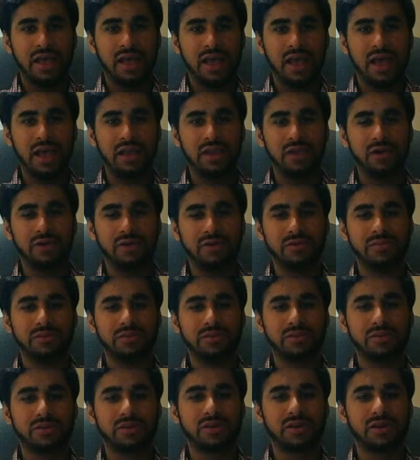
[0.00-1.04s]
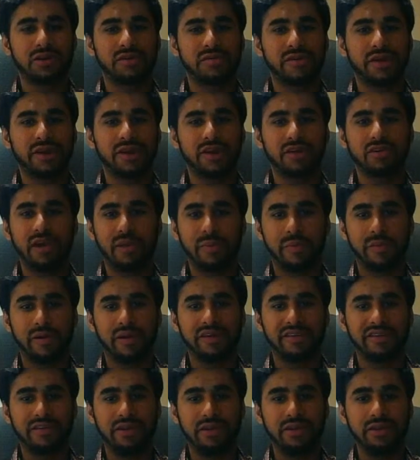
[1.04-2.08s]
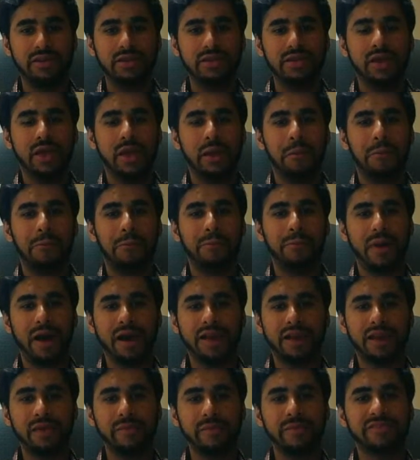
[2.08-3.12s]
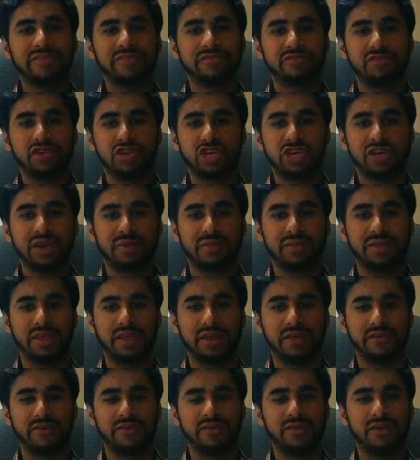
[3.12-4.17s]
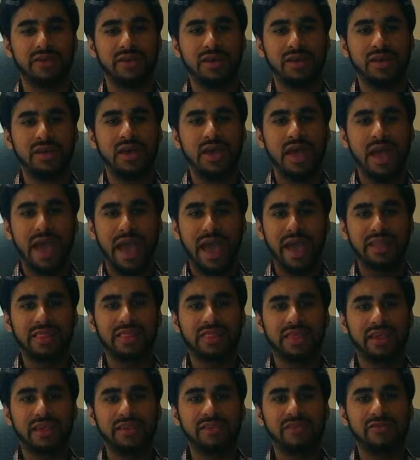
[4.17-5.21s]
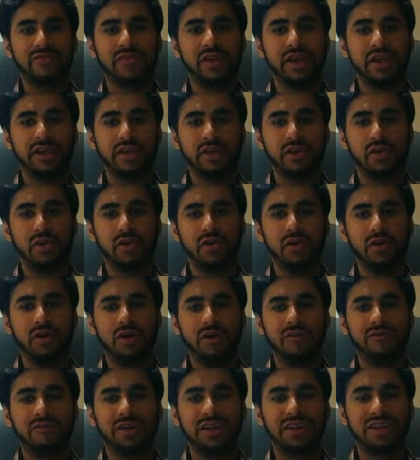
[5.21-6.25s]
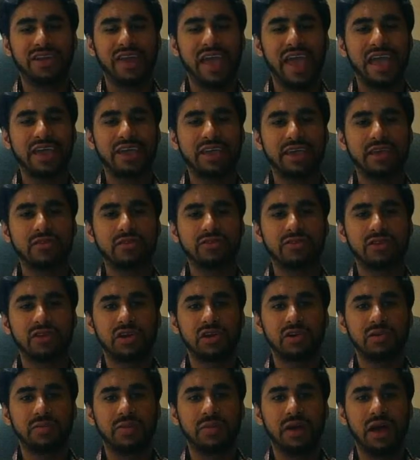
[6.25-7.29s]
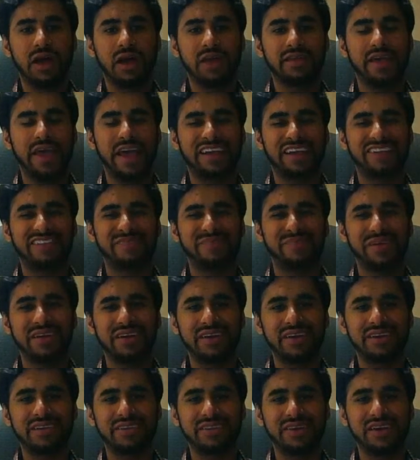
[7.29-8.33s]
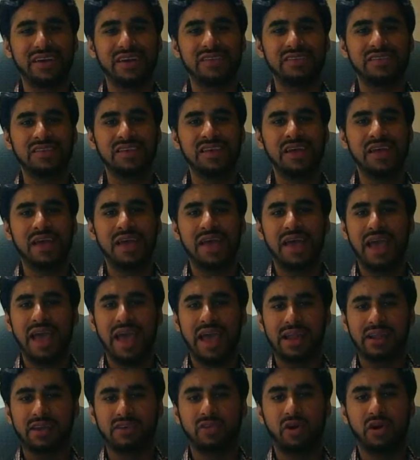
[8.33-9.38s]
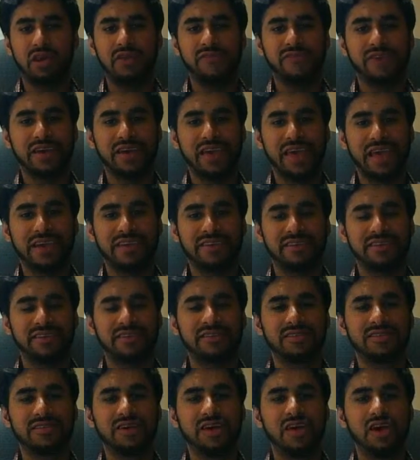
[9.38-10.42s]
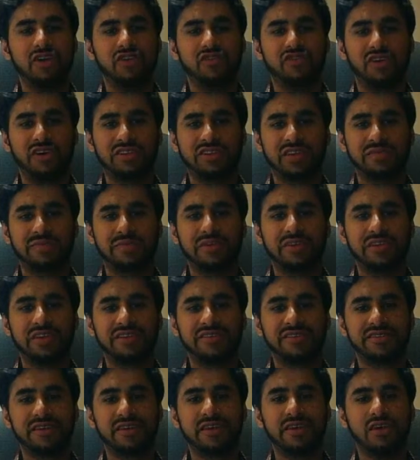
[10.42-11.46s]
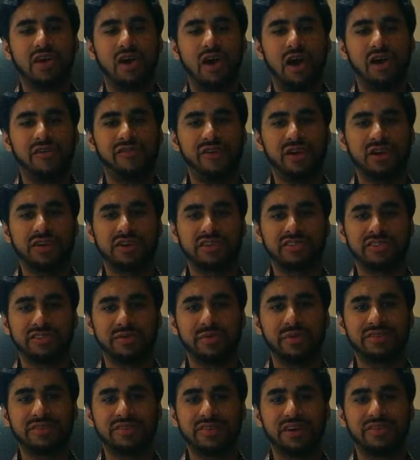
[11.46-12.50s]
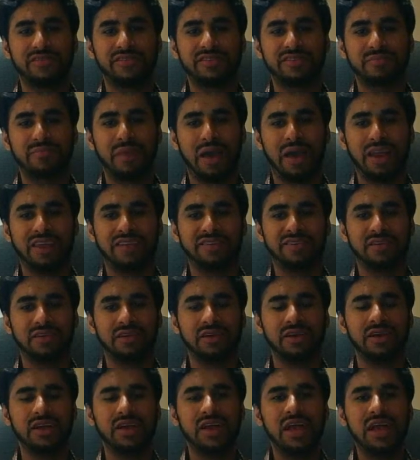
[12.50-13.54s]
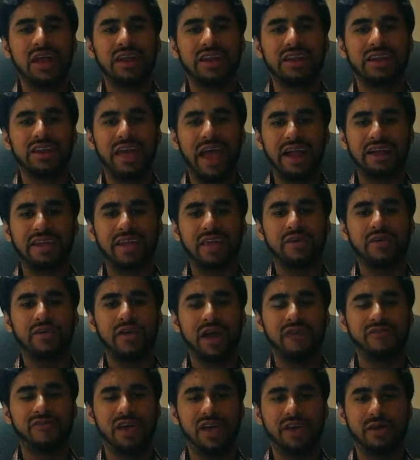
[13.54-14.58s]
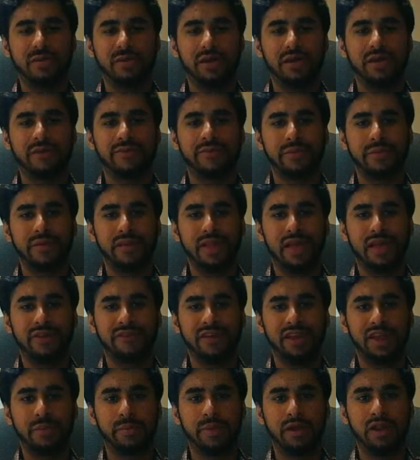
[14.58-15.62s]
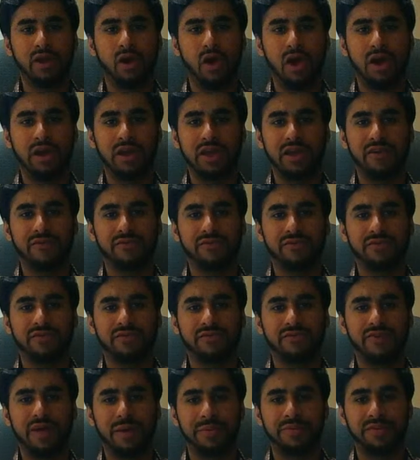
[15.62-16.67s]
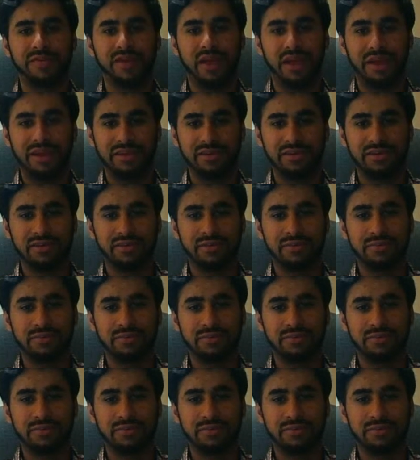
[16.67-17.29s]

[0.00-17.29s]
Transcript: Hello, Trader Corporation. My name is Rishabh Dev, and this video will take you through my experiences and qualifications for the position of a customer service manager that you have available on your website.